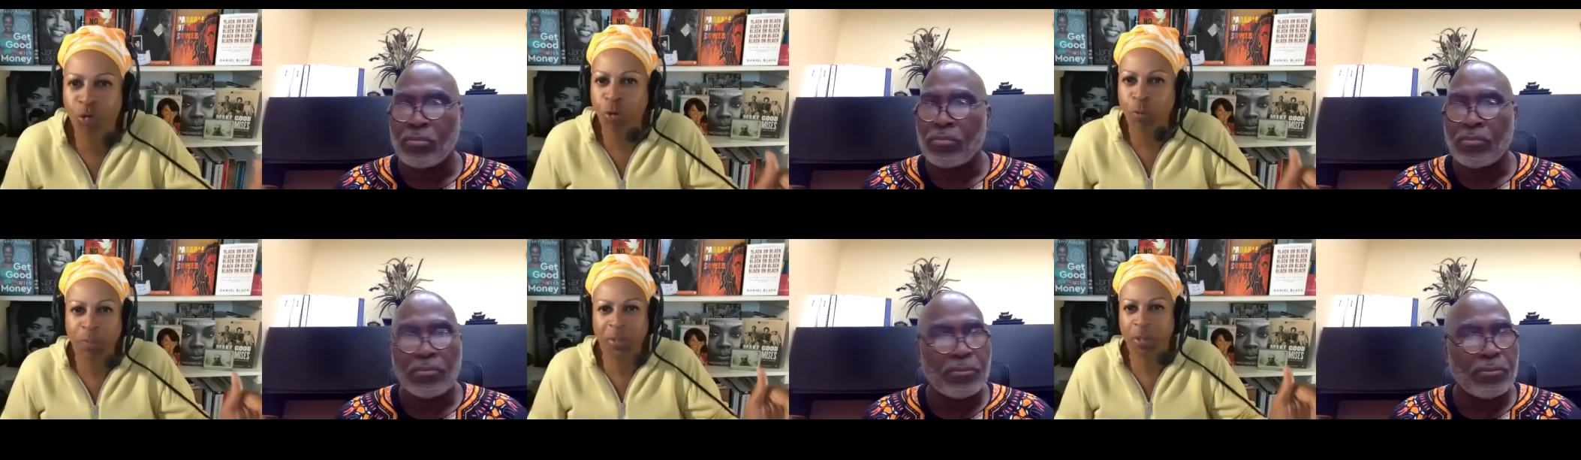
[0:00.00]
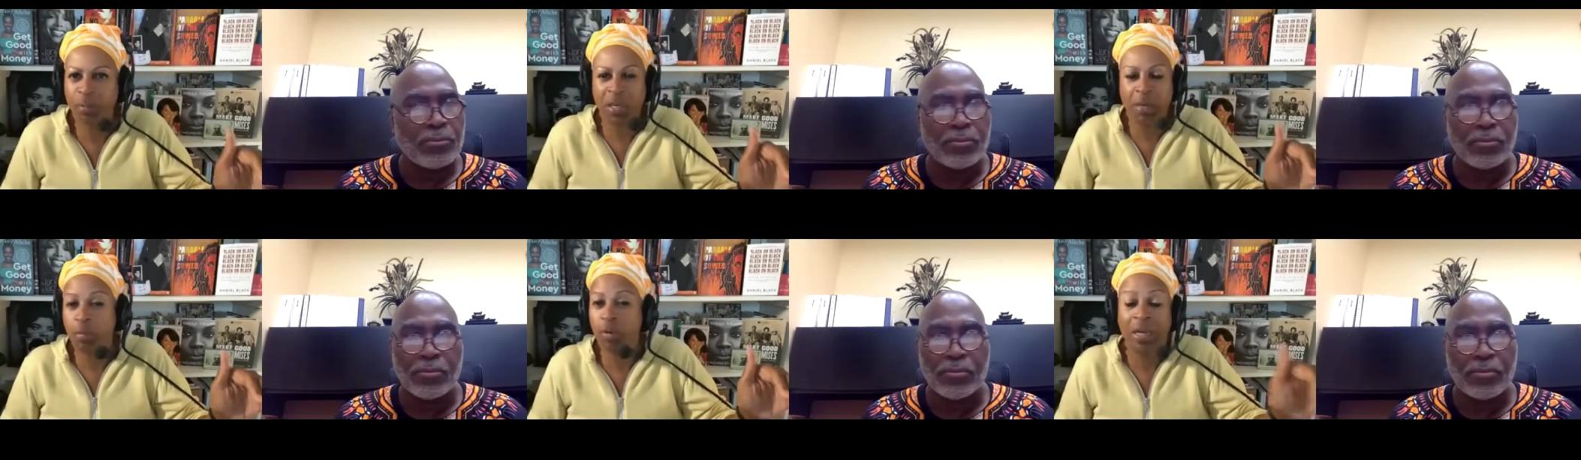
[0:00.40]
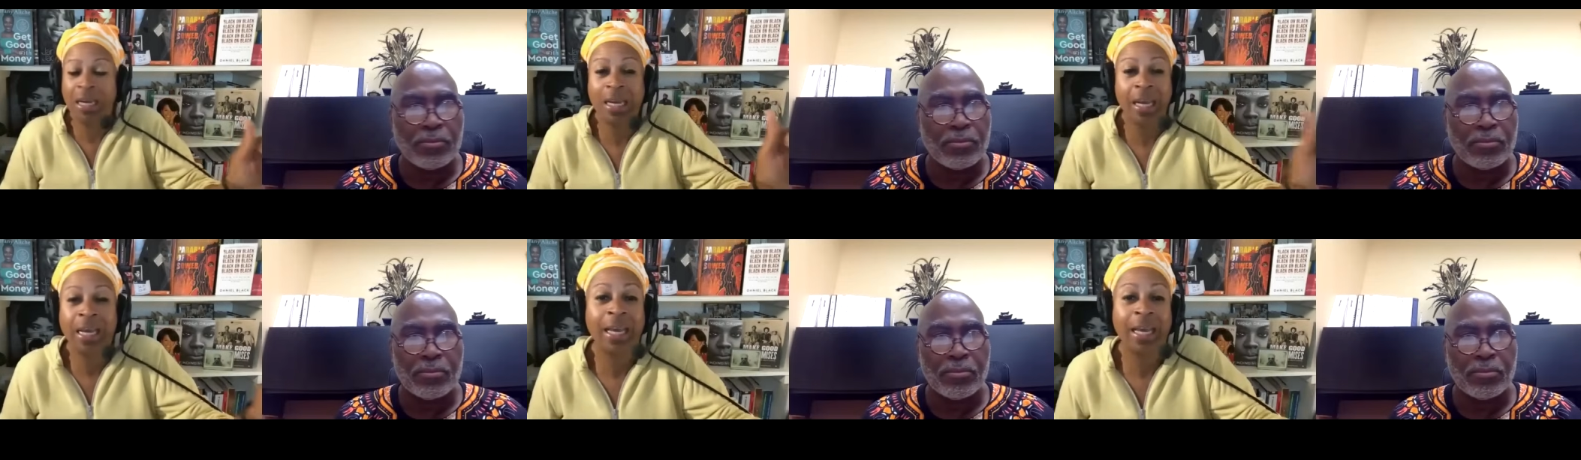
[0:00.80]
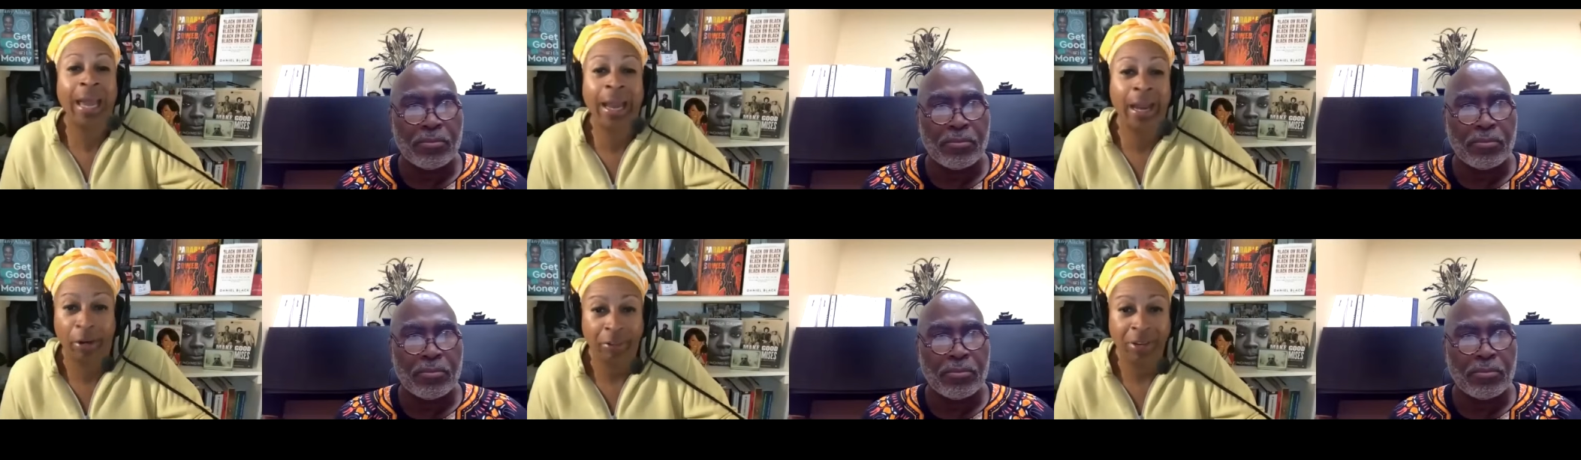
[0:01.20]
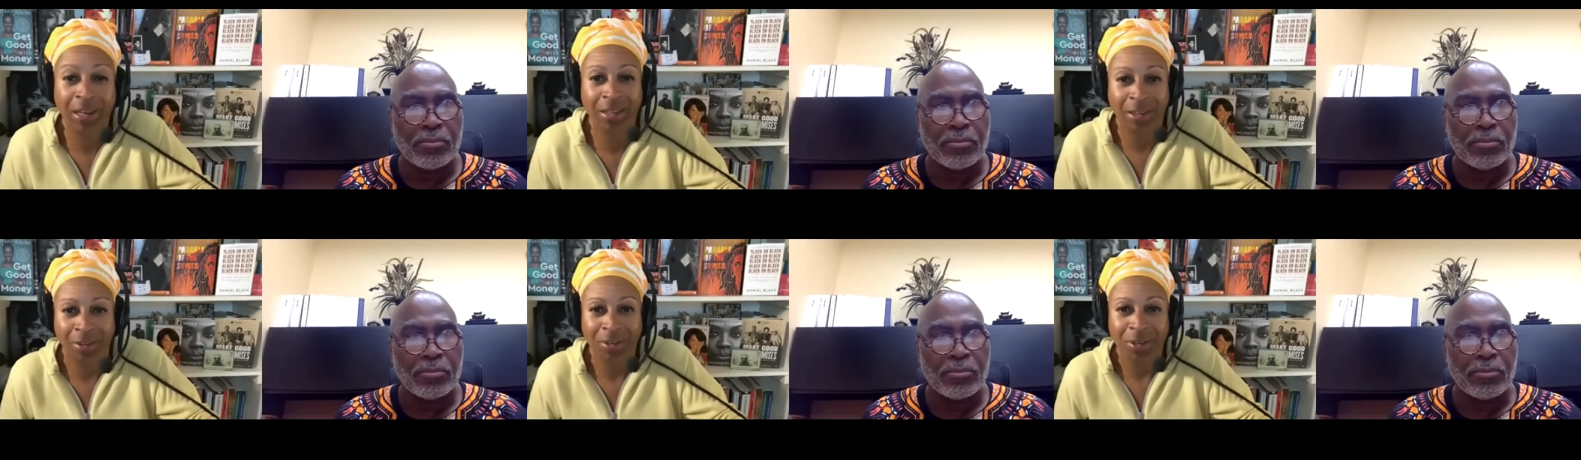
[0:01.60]
Speaker 1: groups of people. He didn't care
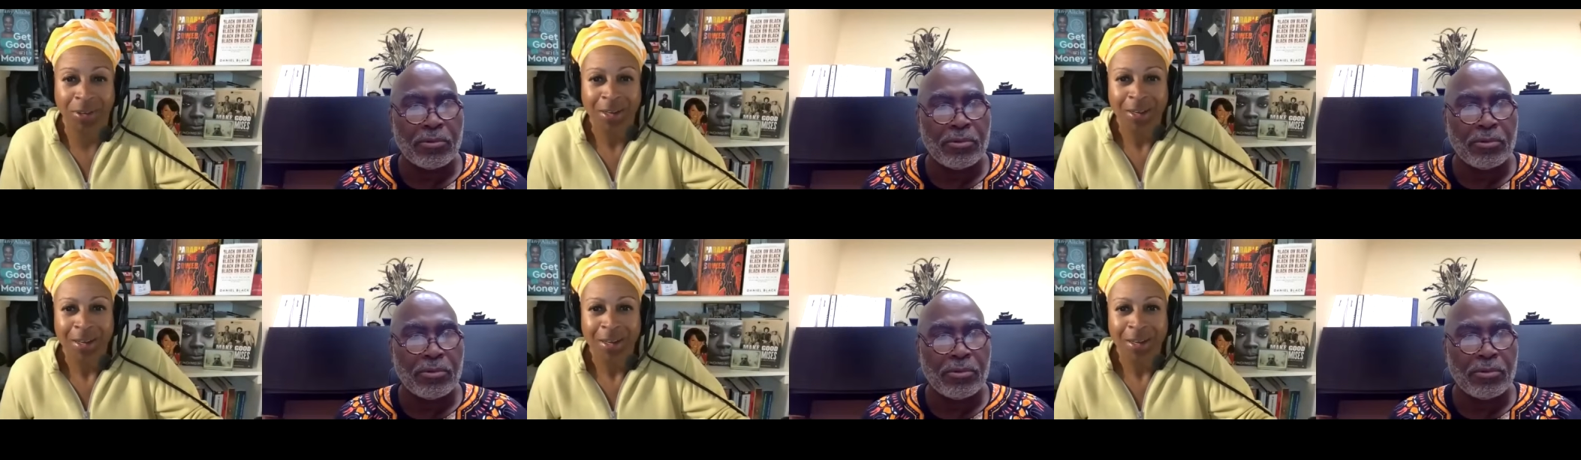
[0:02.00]
either.